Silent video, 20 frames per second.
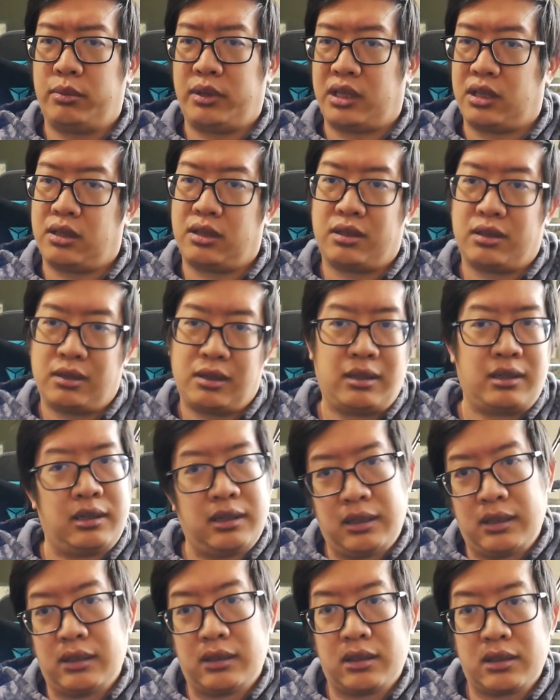and
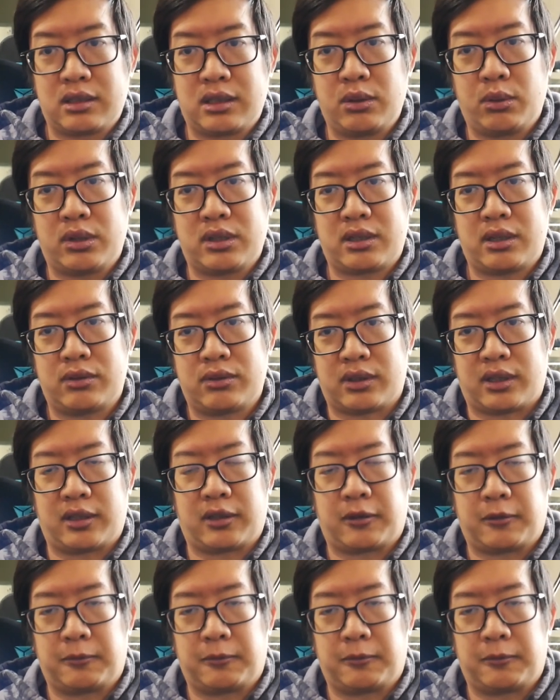let's see what it sounds like.